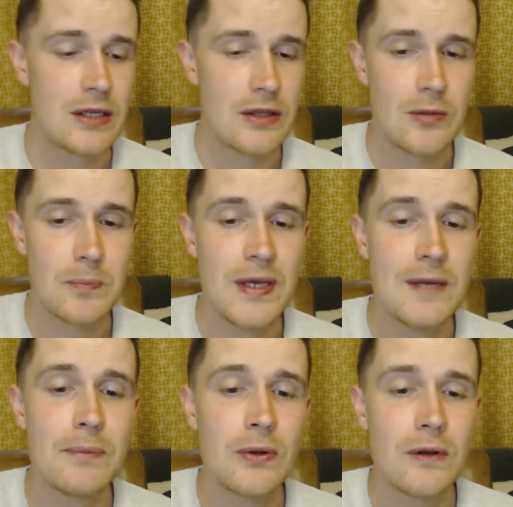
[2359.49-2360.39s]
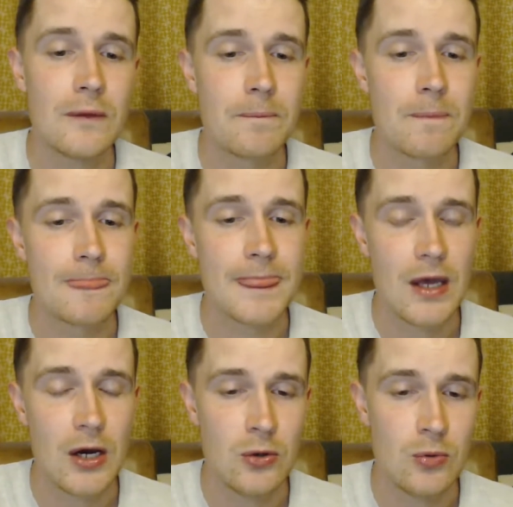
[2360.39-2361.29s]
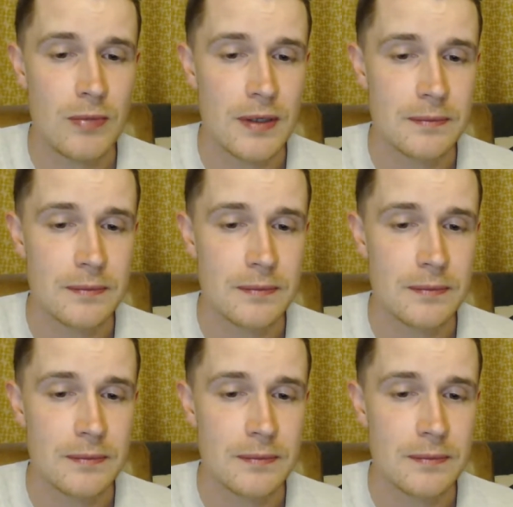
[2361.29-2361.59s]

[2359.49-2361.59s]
the people home.